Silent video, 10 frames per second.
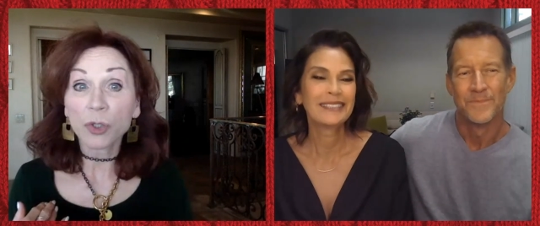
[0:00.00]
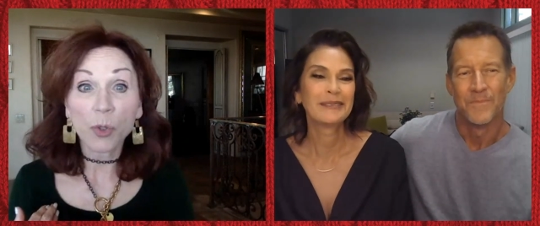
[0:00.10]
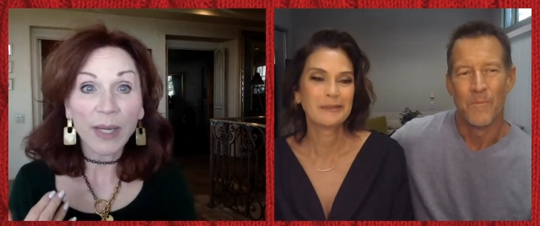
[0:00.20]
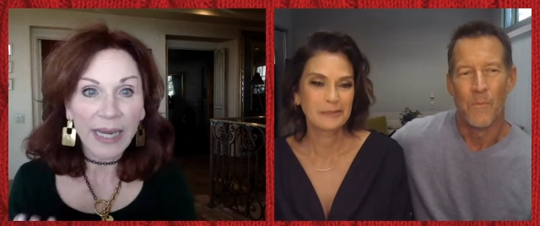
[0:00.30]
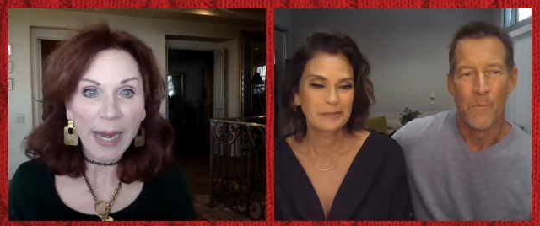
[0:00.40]

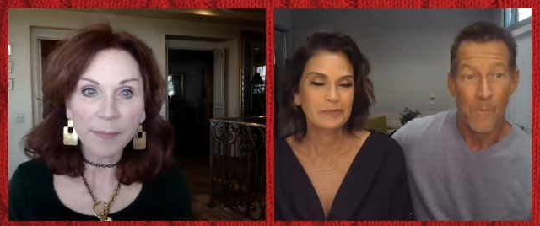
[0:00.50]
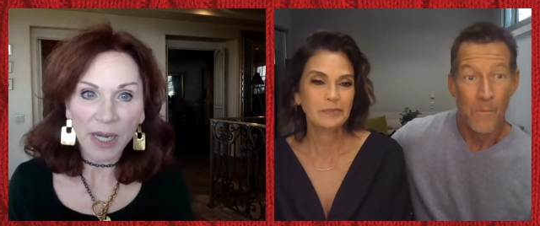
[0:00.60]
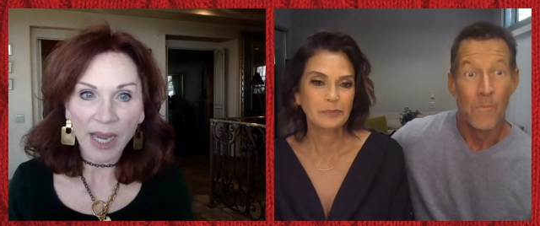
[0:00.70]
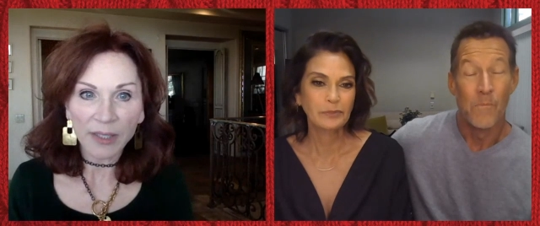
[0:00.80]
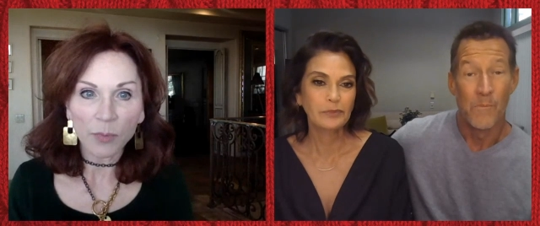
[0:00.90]
Speaker 1: We also do
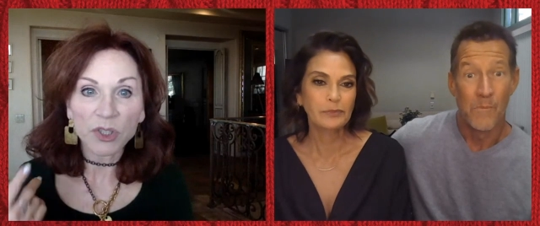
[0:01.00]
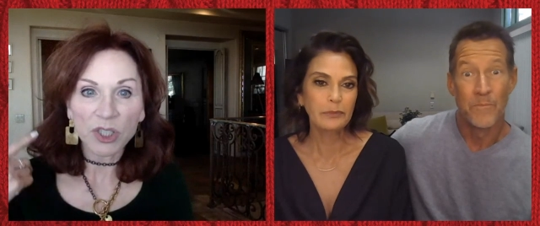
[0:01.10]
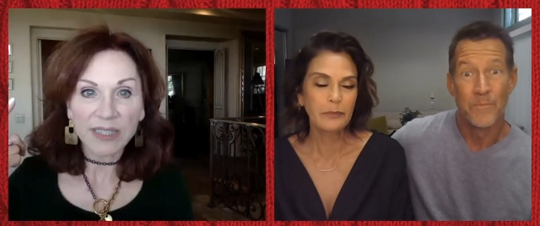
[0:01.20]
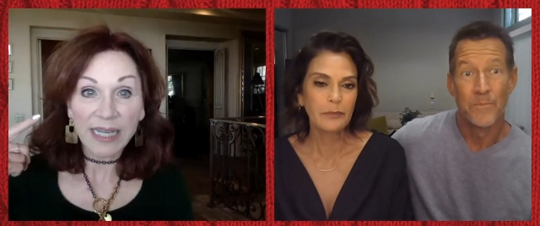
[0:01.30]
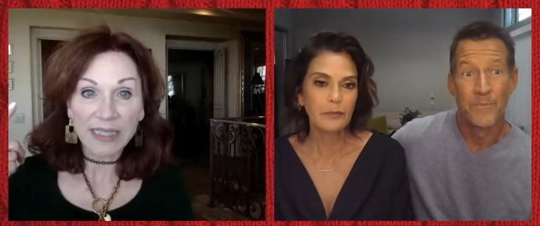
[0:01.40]
a game
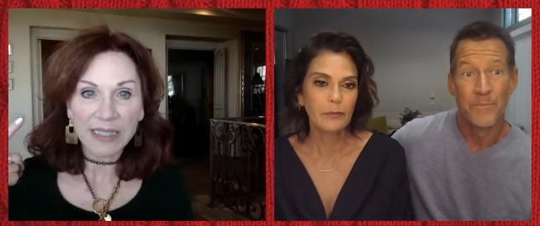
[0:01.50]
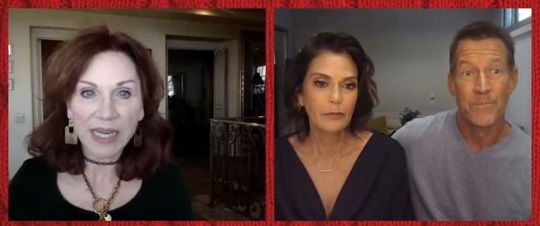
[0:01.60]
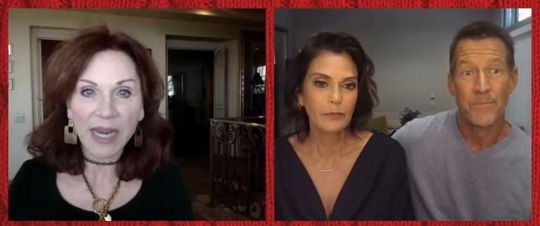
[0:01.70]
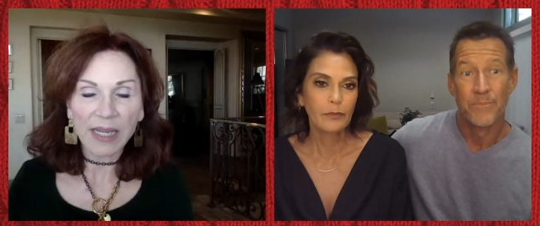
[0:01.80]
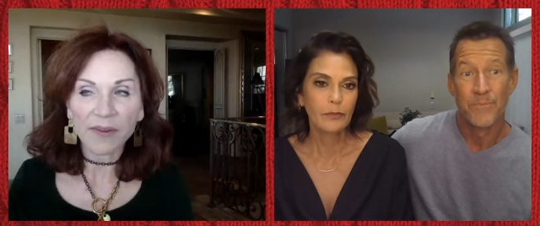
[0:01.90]
night, which is
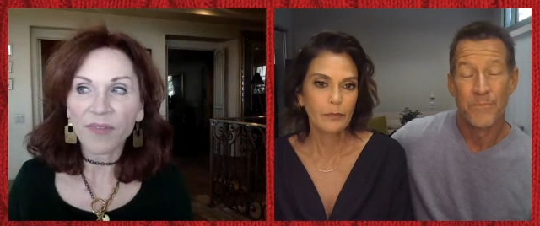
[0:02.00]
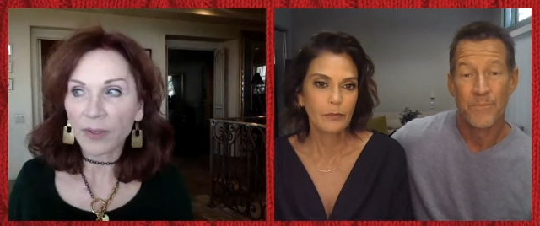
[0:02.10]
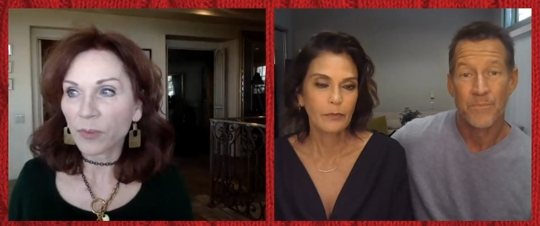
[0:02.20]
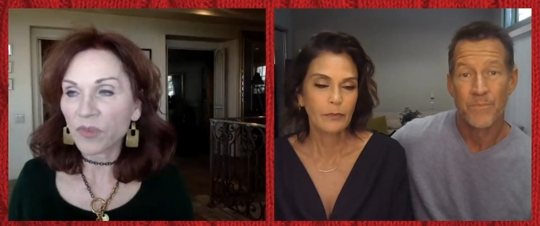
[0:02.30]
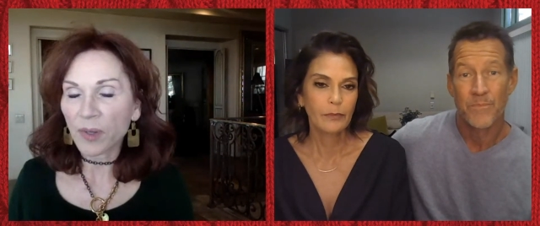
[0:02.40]

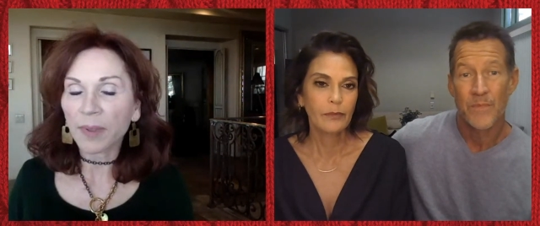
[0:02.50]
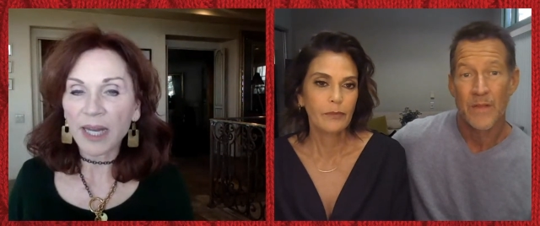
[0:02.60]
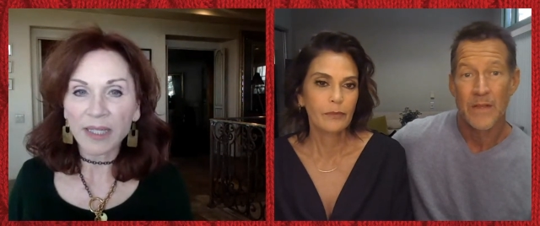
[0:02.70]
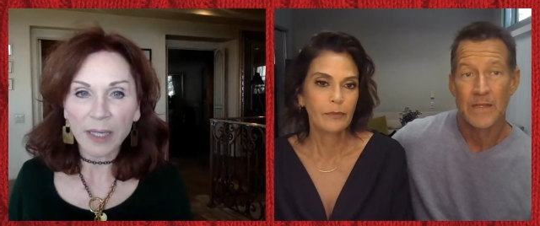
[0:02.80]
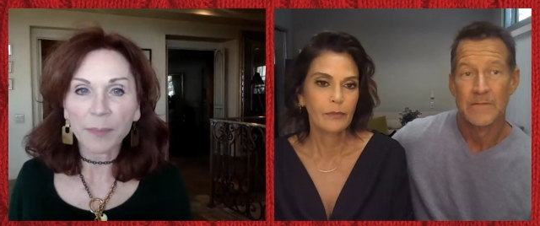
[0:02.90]
insane. In
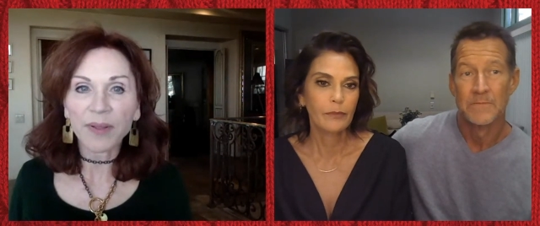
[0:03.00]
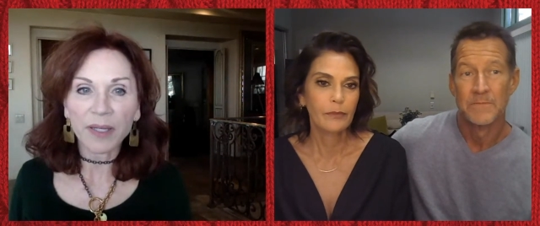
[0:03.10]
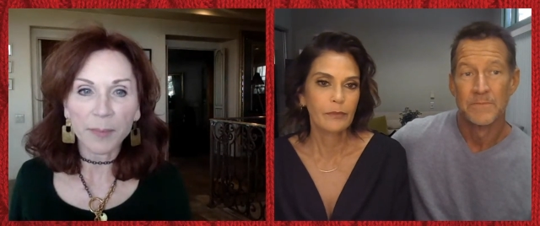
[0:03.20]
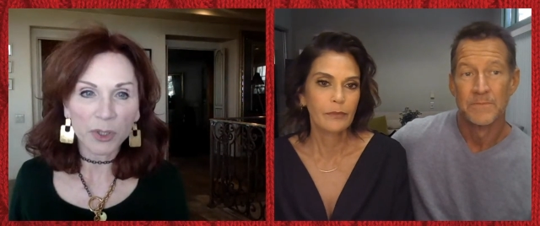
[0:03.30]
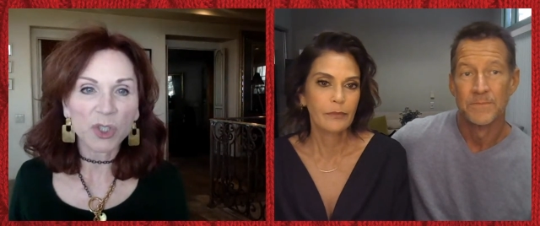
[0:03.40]
fact, somebody
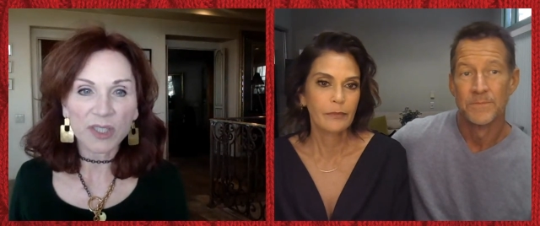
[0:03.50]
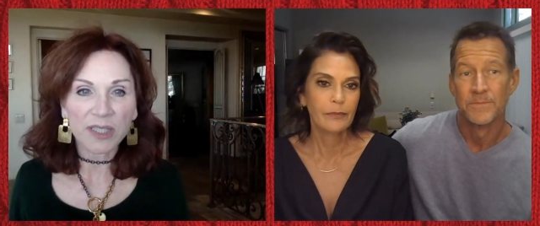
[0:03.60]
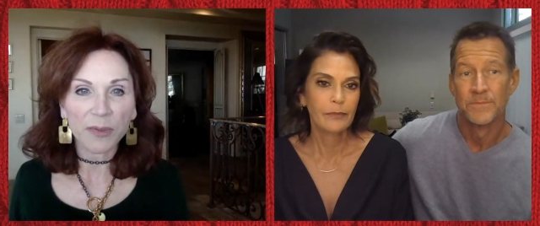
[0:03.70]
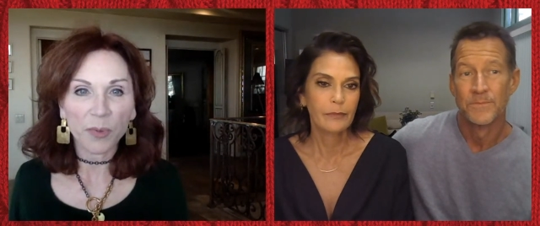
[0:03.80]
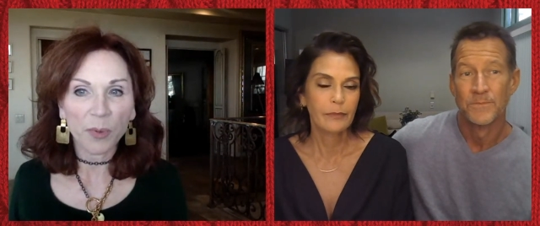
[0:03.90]
ended up in the
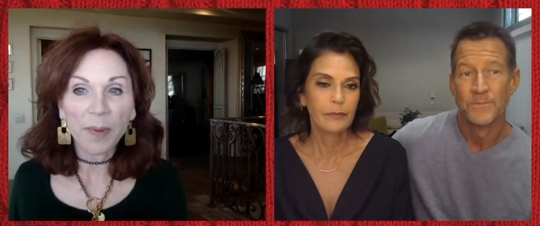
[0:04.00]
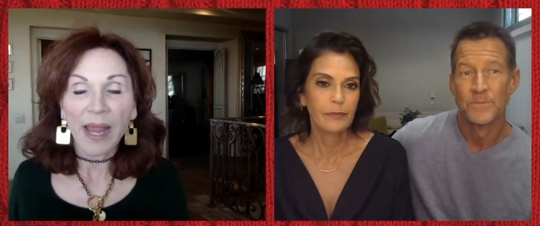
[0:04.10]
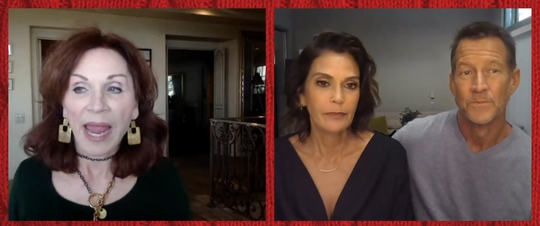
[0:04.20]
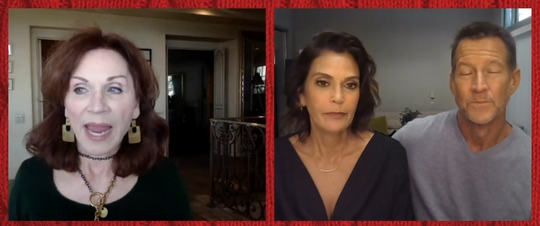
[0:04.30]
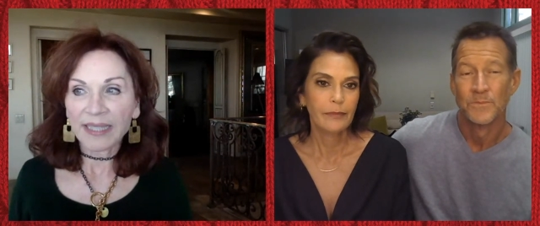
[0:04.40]
emergency
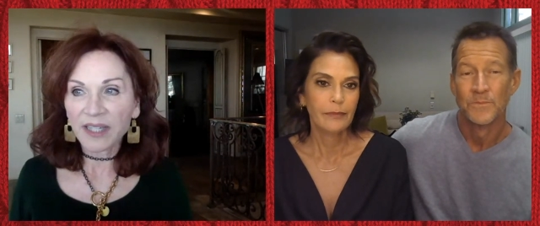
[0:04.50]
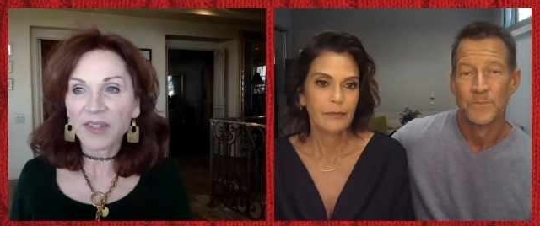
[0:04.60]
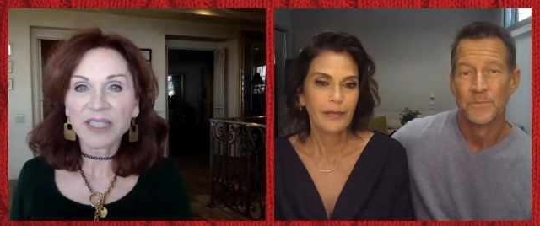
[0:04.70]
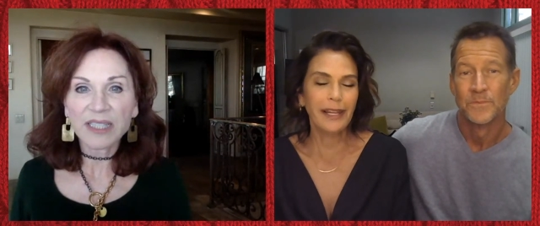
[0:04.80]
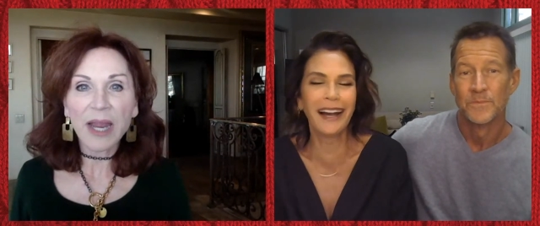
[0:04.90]
room,
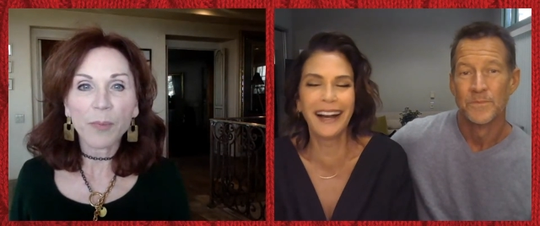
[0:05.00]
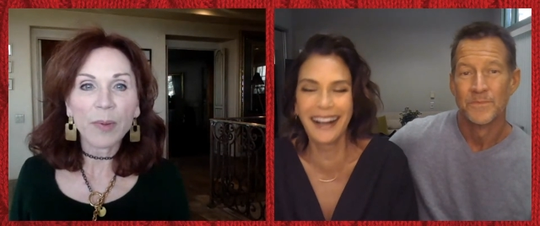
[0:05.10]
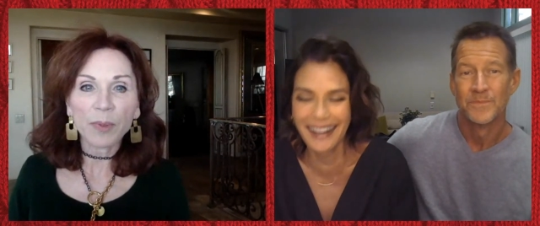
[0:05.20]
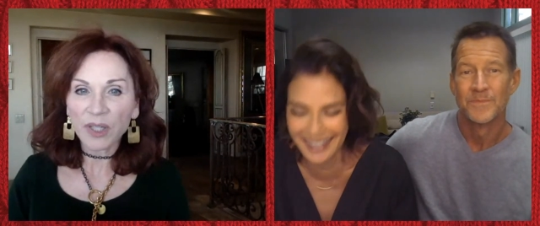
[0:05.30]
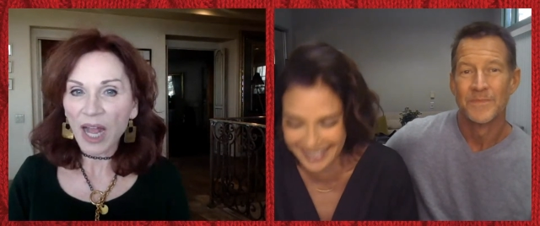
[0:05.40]
and to this
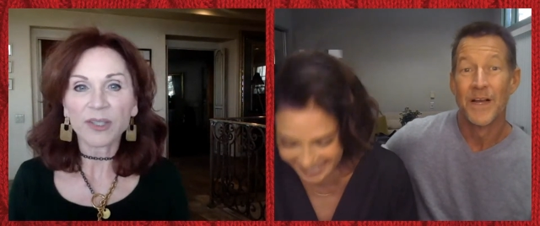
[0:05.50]
day, we